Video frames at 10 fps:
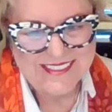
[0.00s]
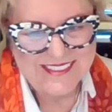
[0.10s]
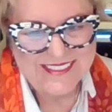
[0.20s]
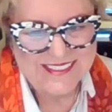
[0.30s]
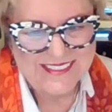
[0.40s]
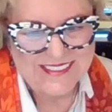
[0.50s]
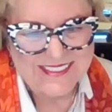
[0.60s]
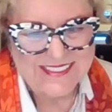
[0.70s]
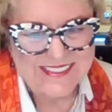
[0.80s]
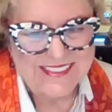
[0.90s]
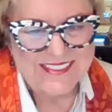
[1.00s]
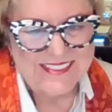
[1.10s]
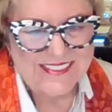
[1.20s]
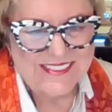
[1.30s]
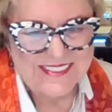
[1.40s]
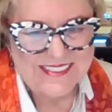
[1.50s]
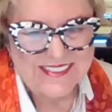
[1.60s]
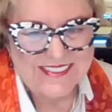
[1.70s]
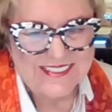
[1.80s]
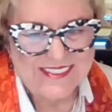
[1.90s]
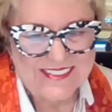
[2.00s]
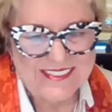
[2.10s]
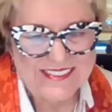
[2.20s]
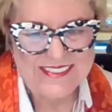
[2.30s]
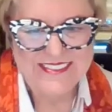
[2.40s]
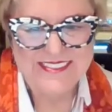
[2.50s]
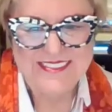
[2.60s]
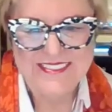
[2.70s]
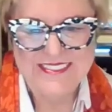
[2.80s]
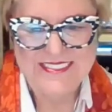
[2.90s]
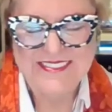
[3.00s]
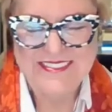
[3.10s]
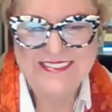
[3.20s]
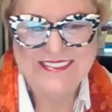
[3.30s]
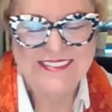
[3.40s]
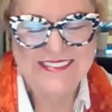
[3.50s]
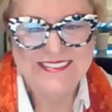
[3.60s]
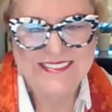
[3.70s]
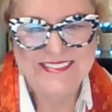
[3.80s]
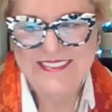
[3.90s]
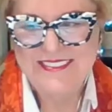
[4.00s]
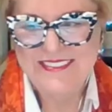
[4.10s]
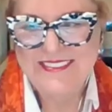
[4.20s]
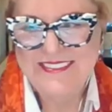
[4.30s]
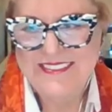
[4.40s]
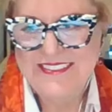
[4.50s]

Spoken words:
(silent)